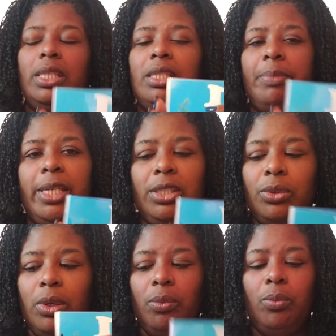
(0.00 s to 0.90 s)
It's based
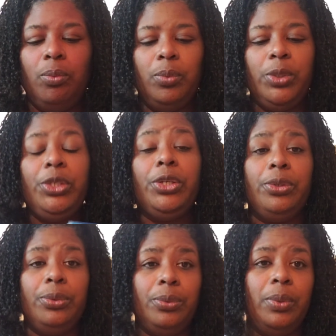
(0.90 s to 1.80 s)
on
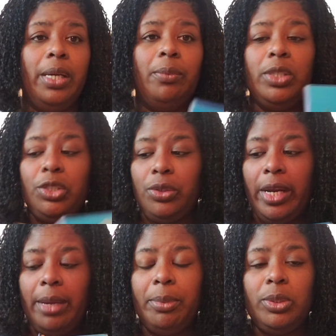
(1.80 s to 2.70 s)
you and what you're
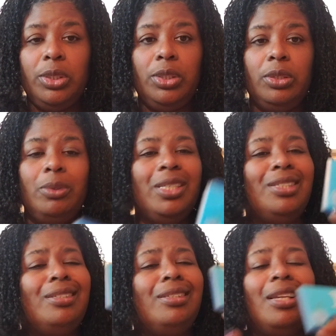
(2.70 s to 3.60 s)
able to do.
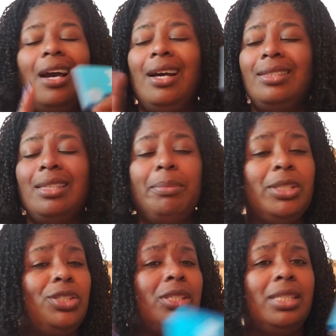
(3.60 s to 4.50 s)
The concept
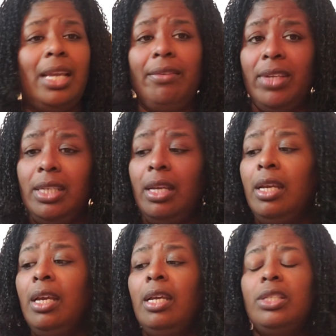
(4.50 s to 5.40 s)
is just saving.
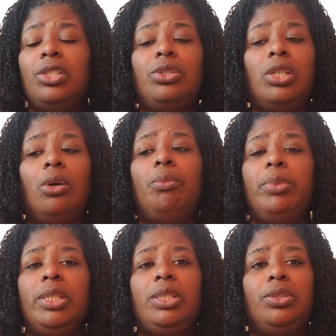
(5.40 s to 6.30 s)
So don't
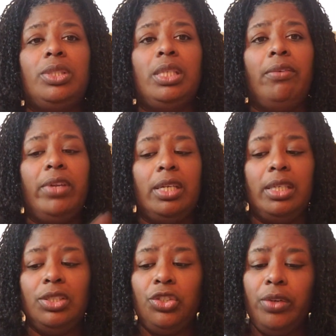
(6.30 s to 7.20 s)
put yourself in a
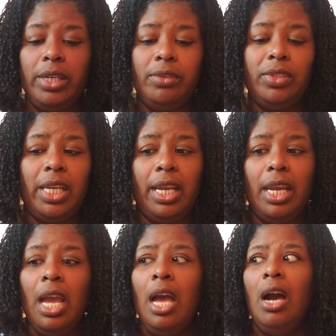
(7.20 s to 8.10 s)
constraint of saying,
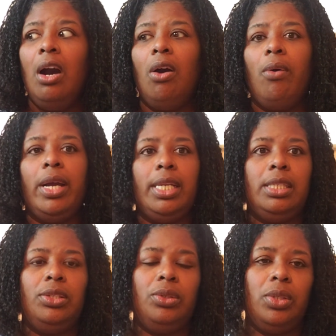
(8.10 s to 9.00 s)
oh, I need
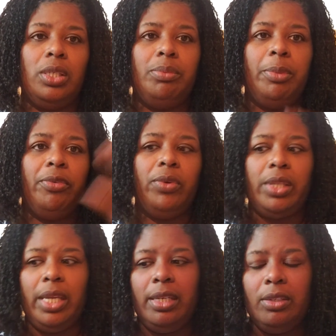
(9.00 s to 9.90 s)
to do this before
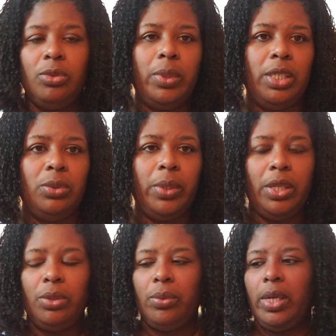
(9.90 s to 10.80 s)
the end of
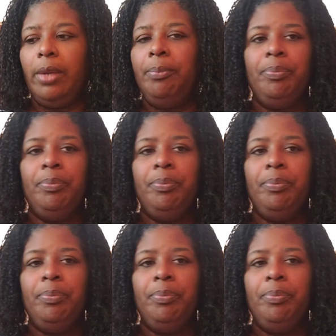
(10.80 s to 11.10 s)
2023.